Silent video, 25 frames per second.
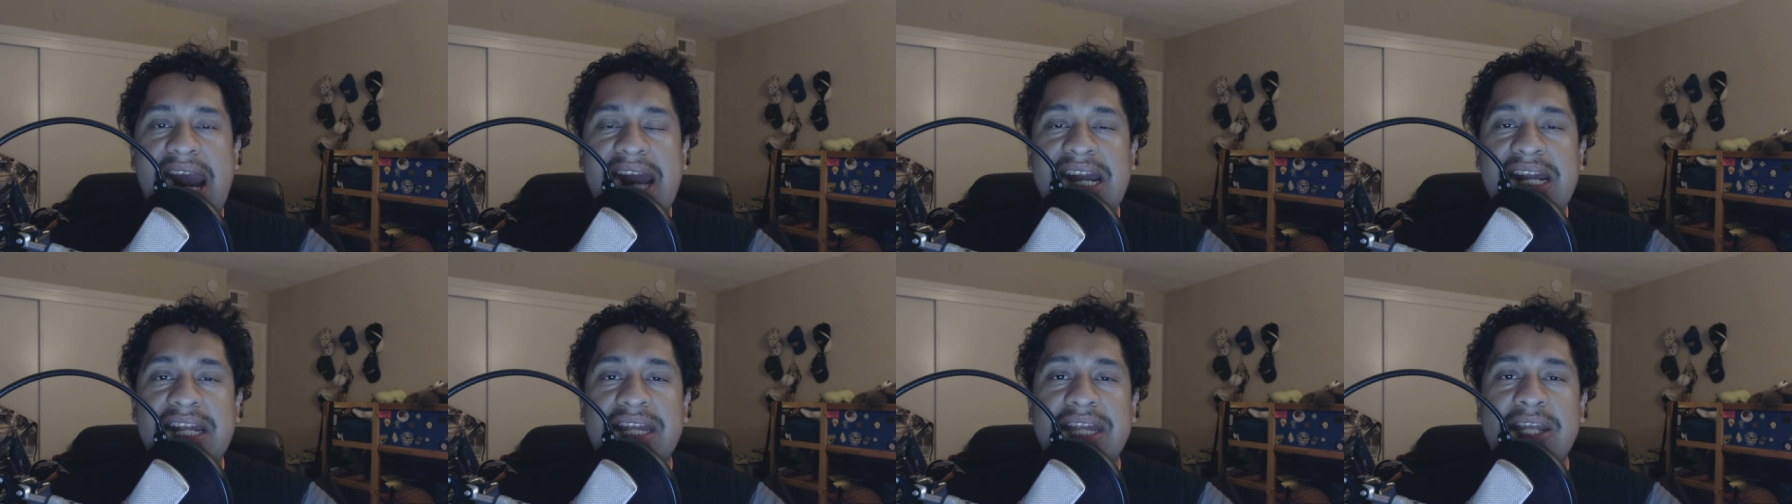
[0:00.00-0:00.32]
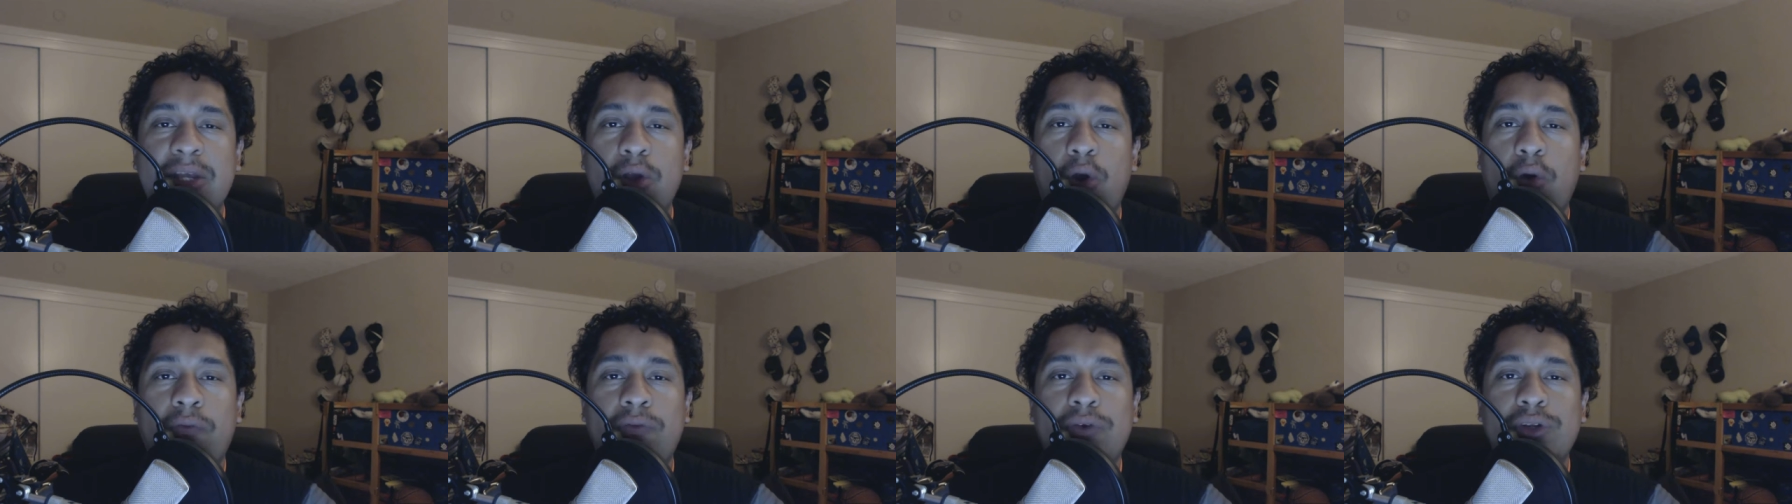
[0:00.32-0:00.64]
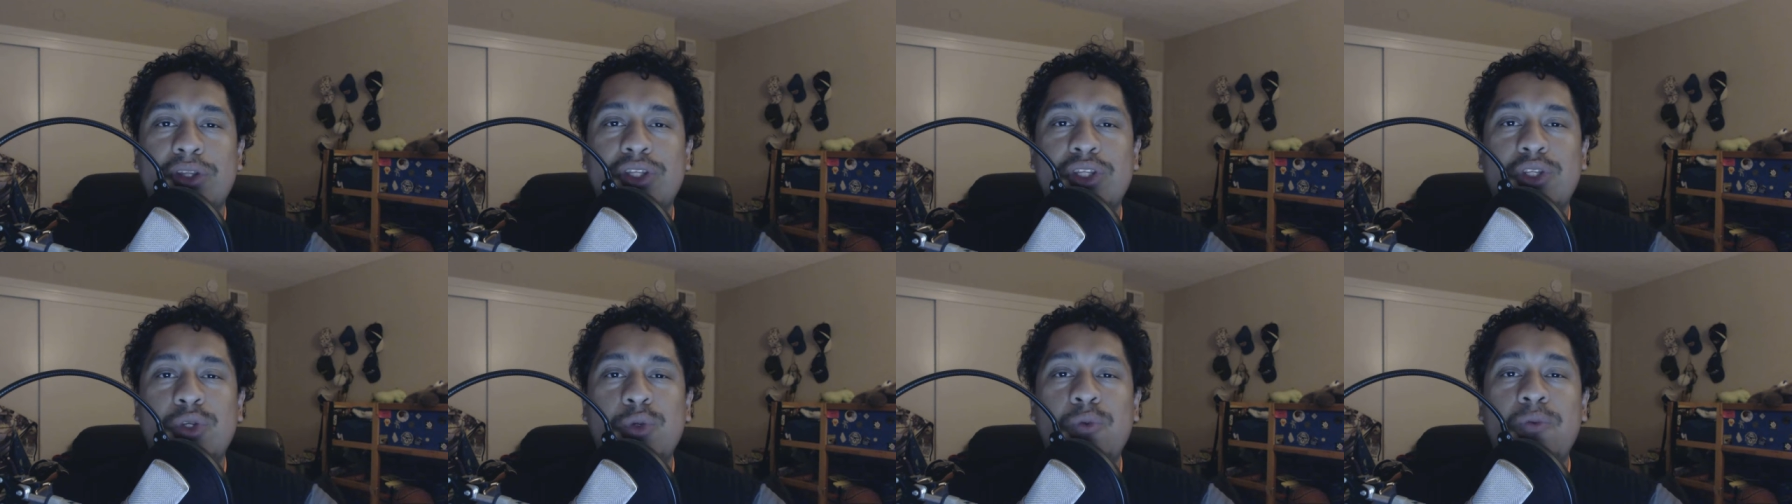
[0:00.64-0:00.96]
anything
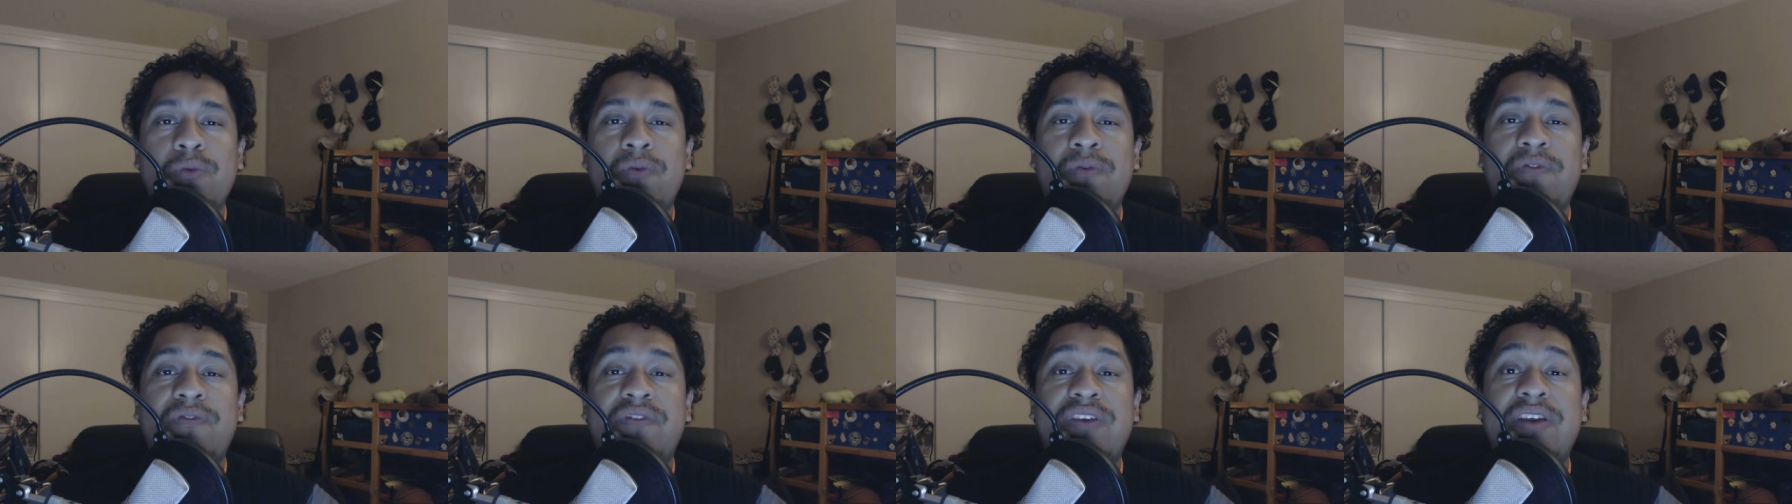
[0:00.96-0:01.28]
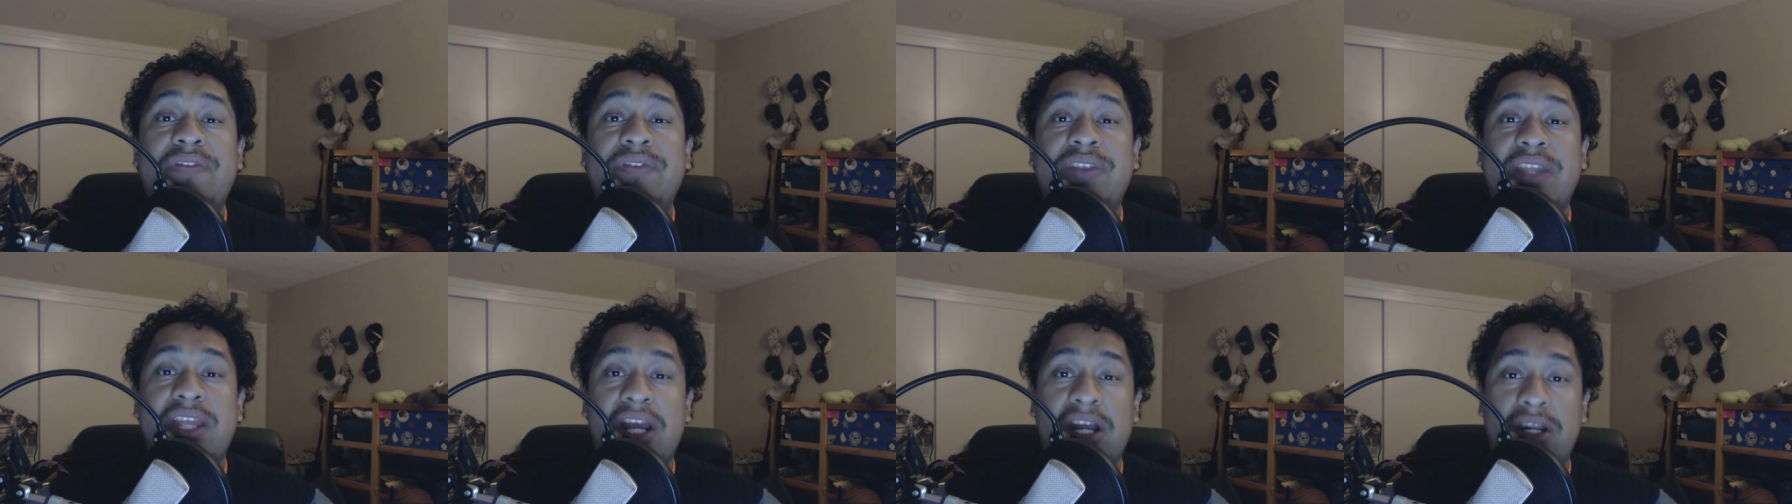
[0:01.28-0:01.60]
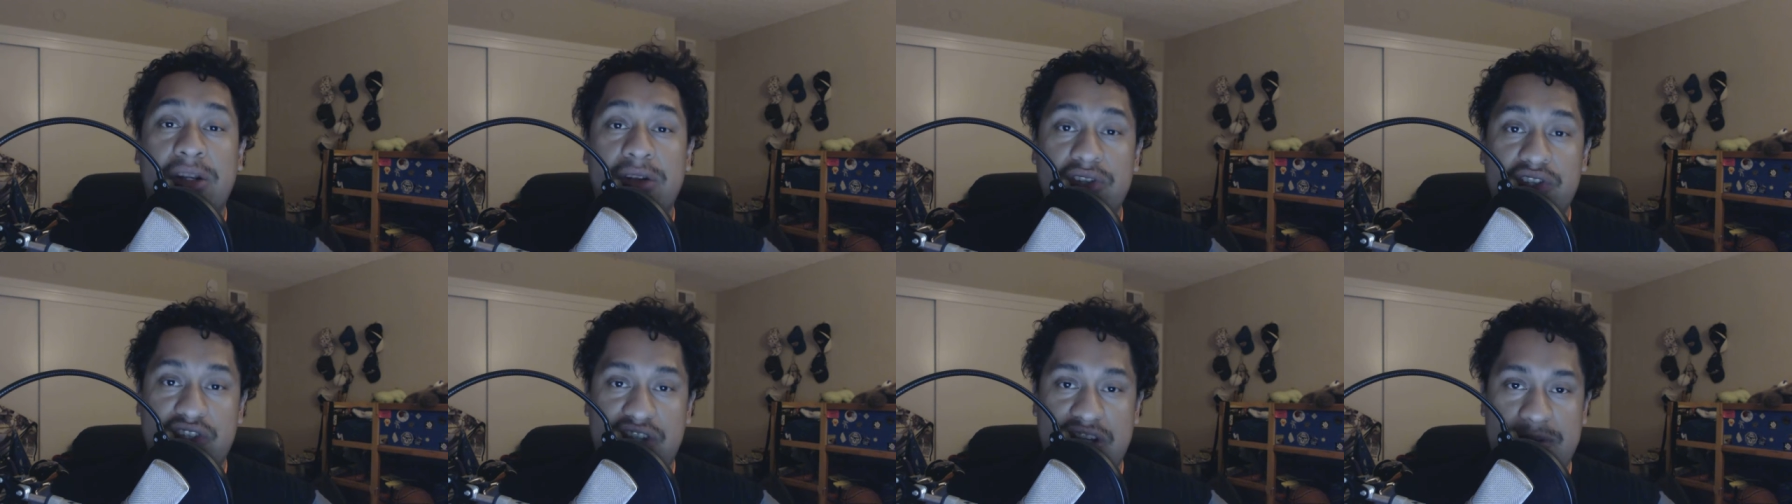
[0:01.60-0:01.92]
over two fifty
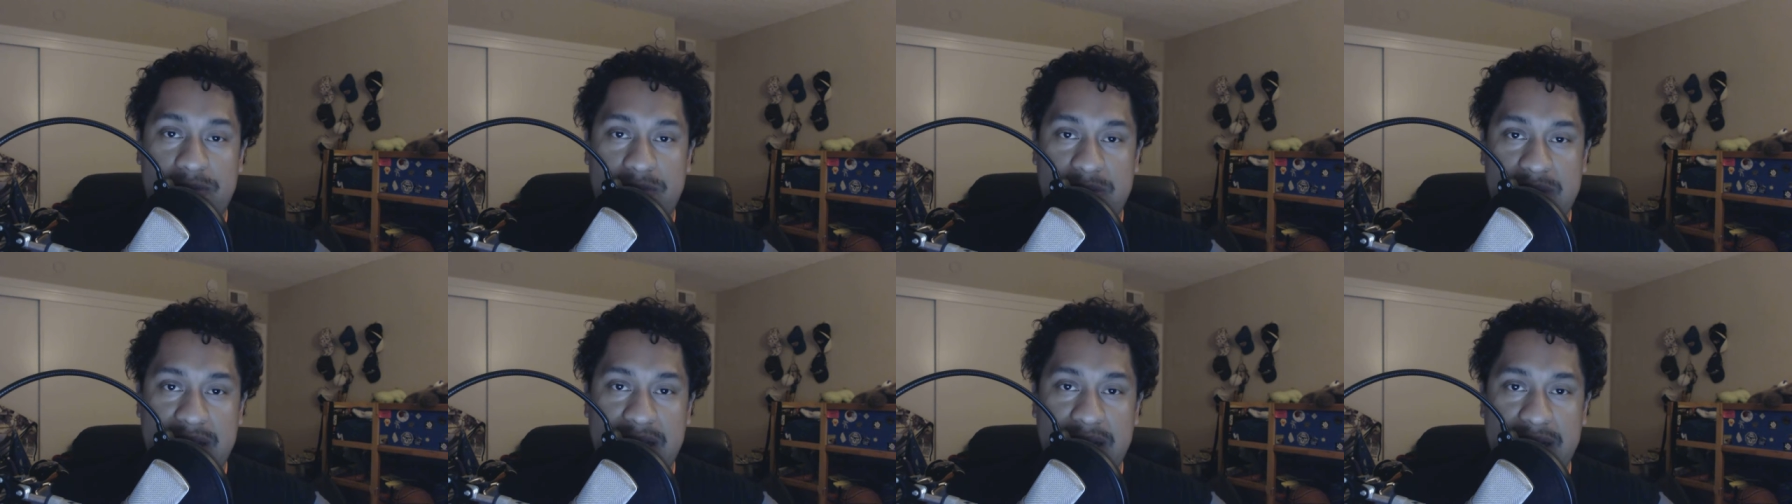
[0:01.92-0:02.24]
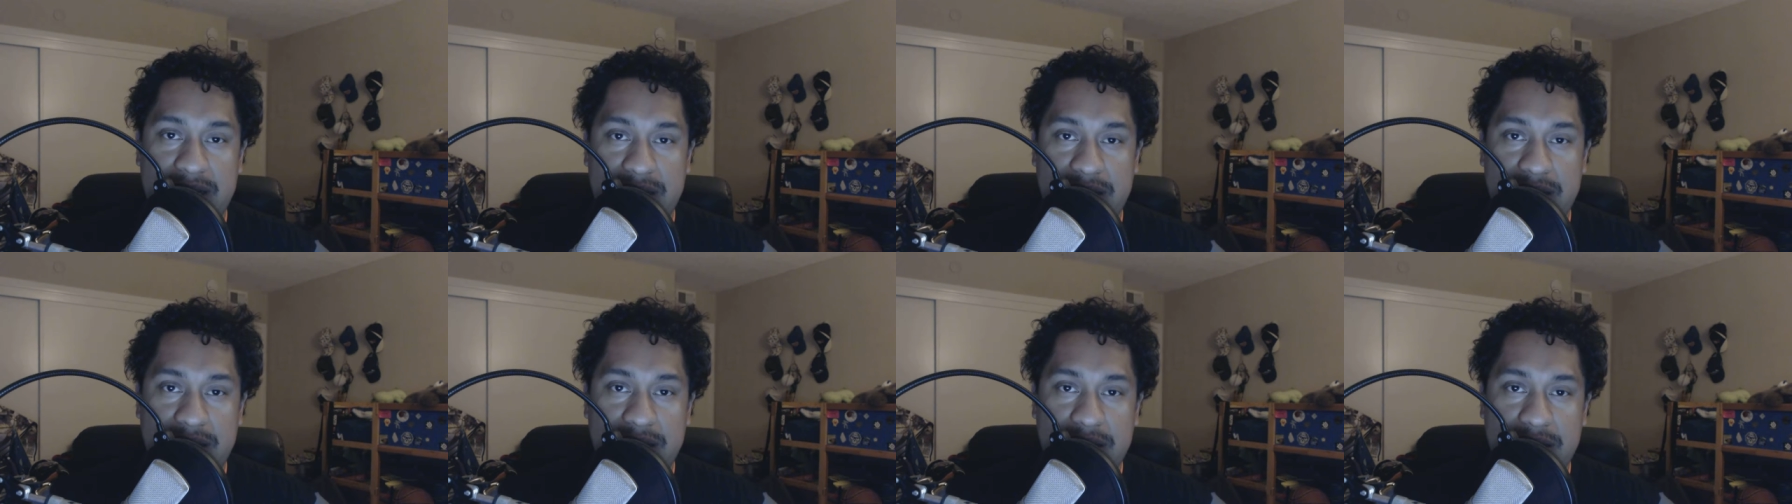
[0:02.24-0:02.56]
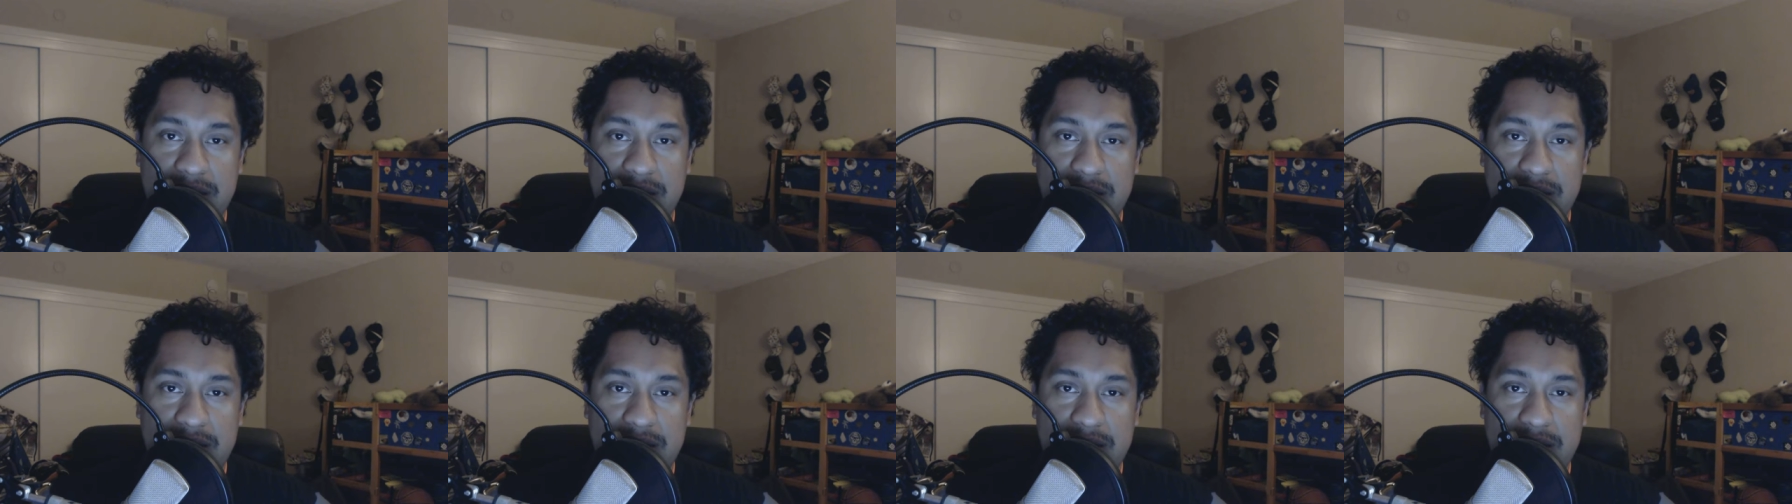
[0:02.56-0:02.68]
under Chip Kelly.